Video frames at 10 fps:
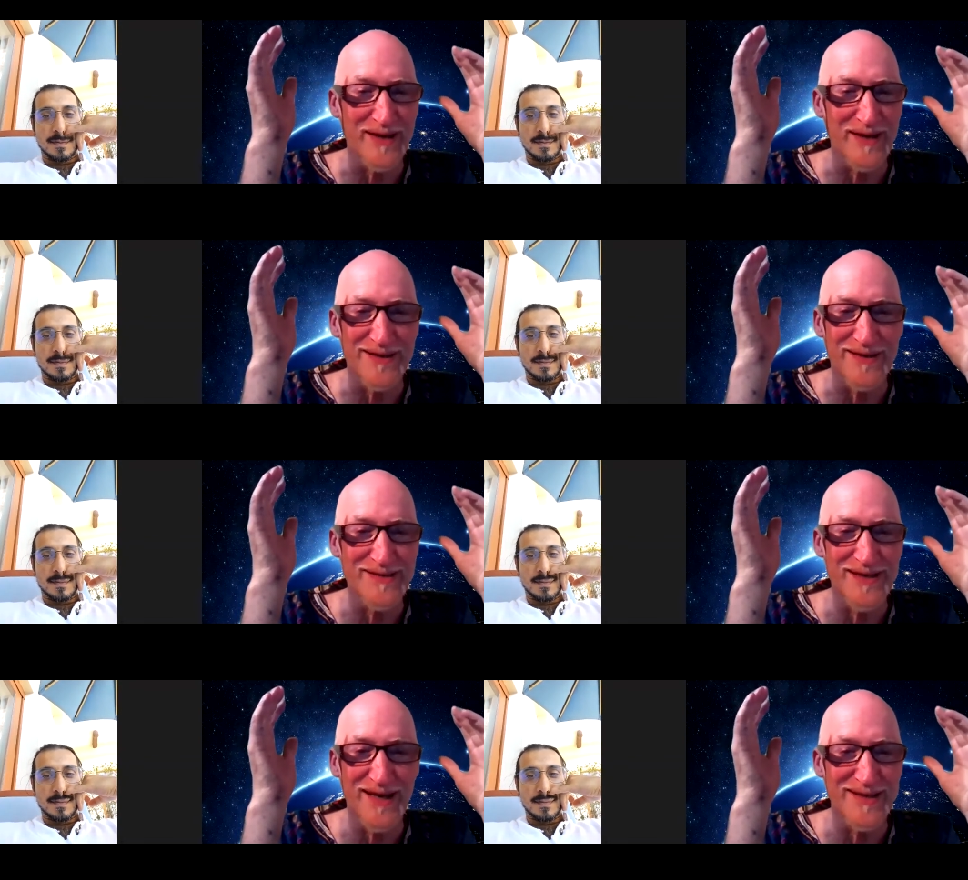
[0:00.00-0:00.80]
Speaker 1: Like this
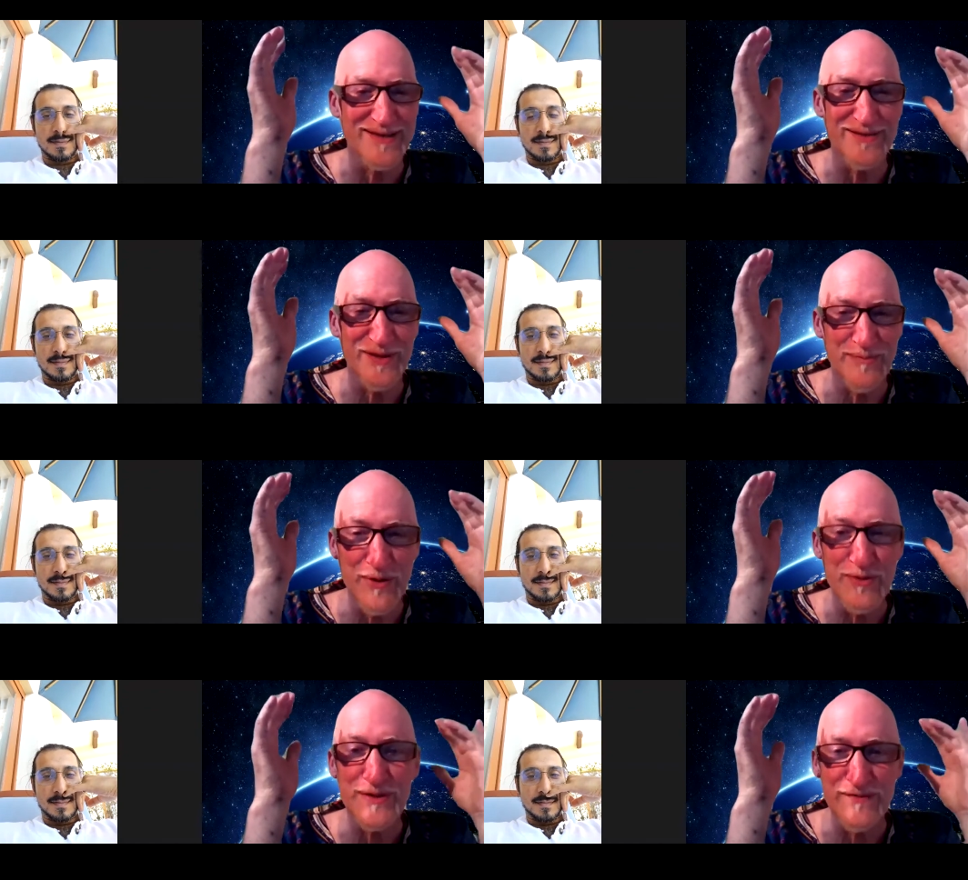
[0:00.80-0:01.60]
guy's the
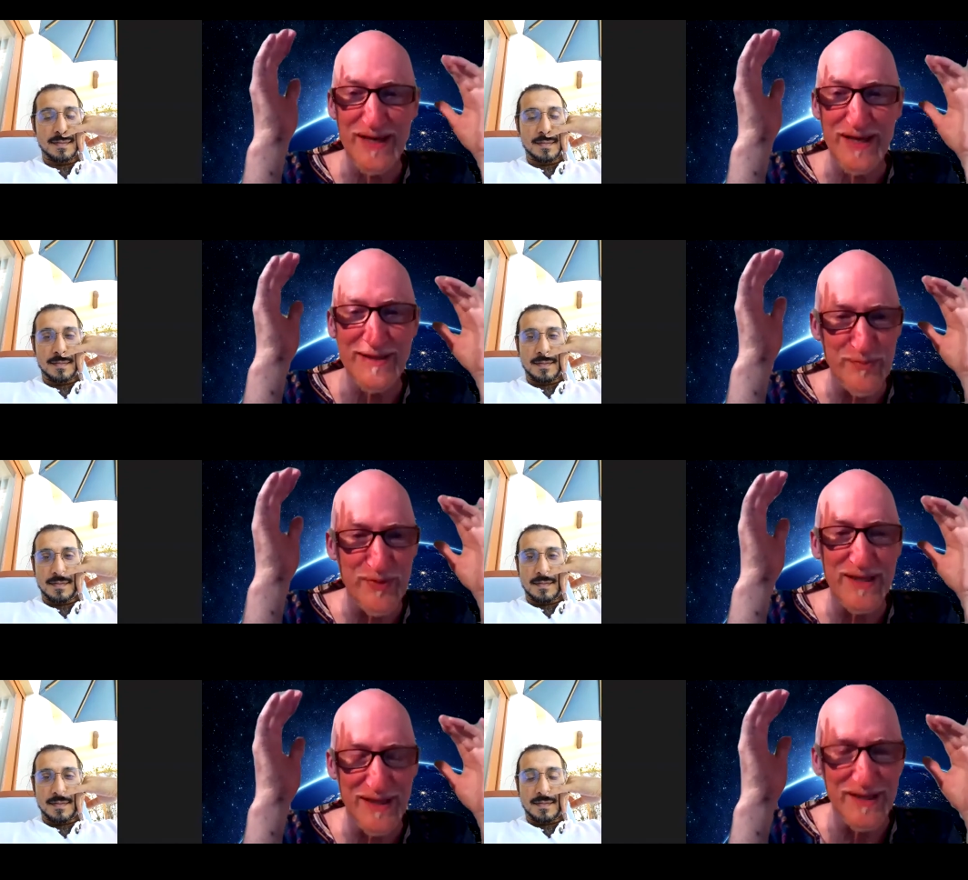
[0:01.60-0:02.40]
most advanced
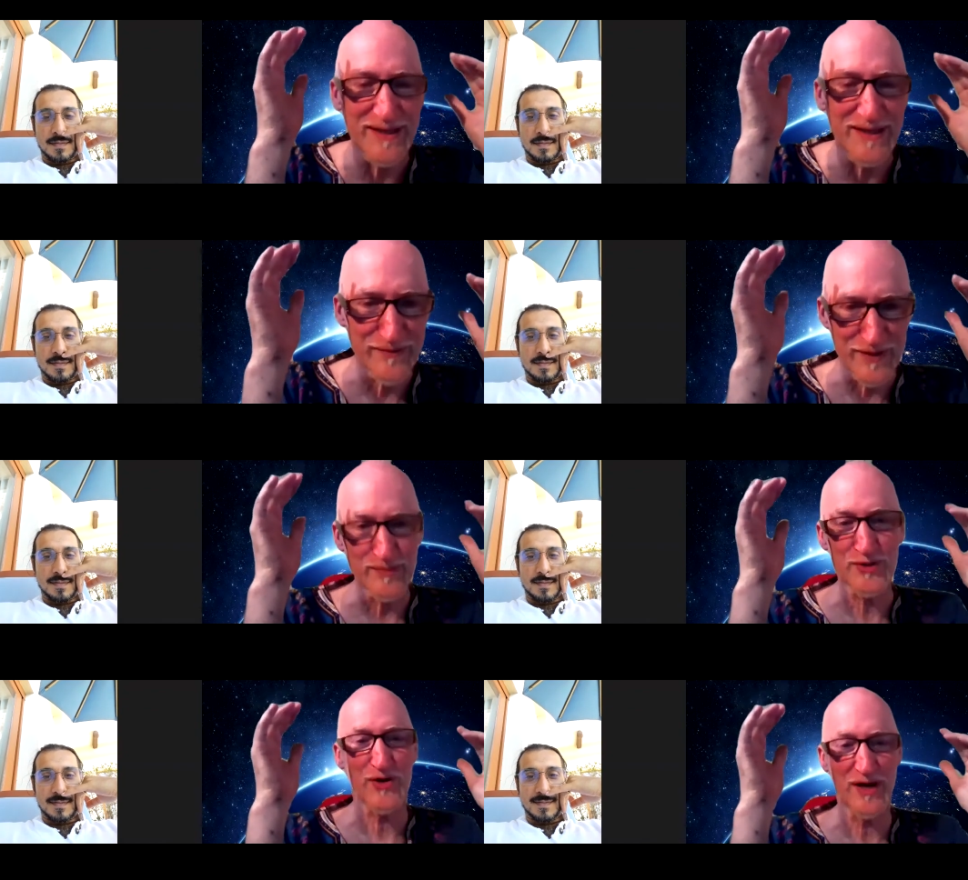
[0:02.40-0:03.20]
being I think I've
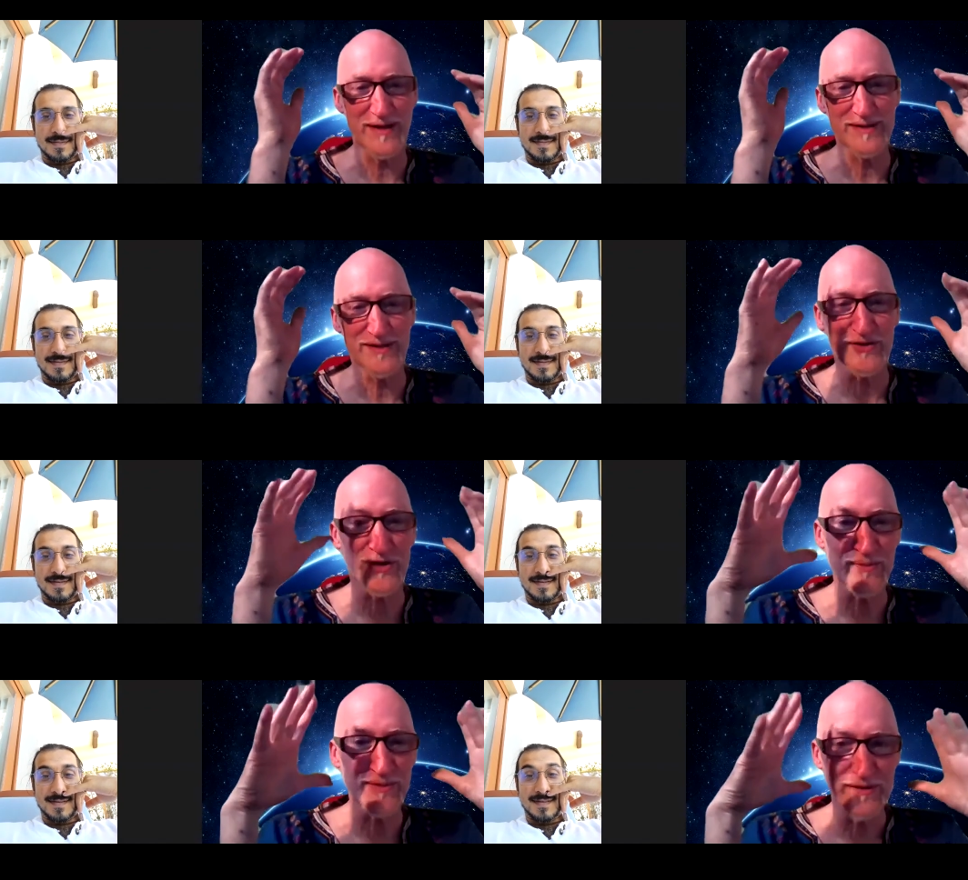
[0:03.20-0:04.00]
come across in
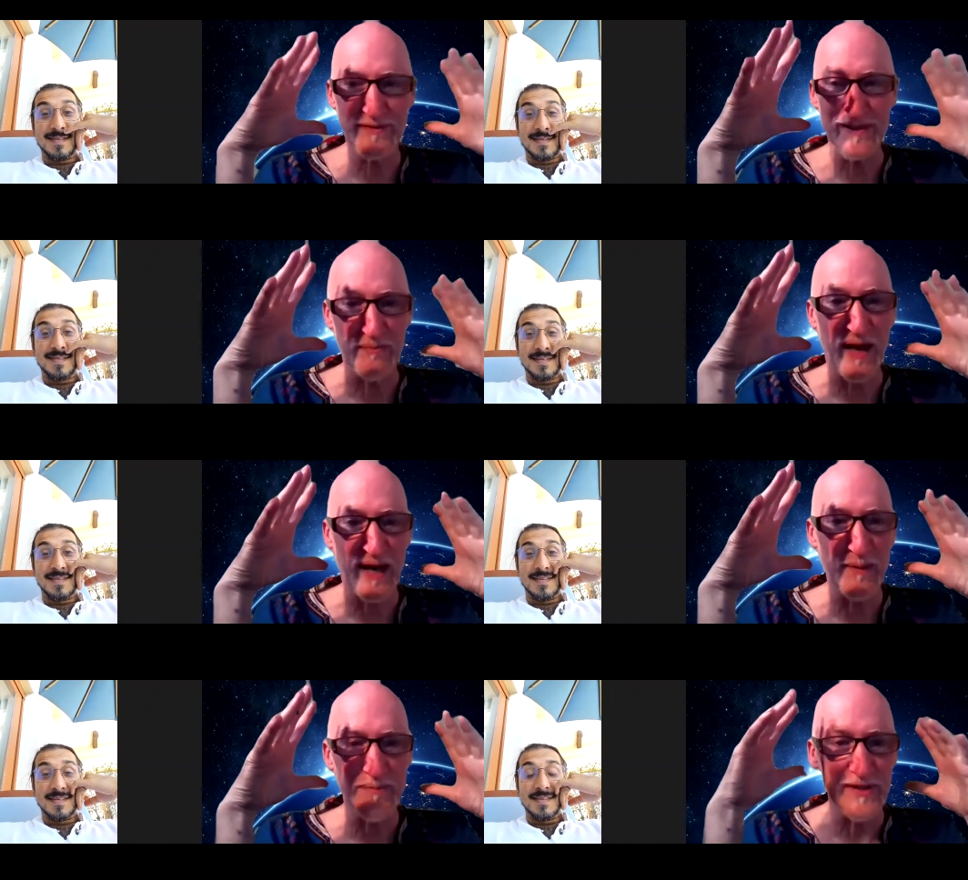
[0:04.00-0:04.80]
terms of his maps,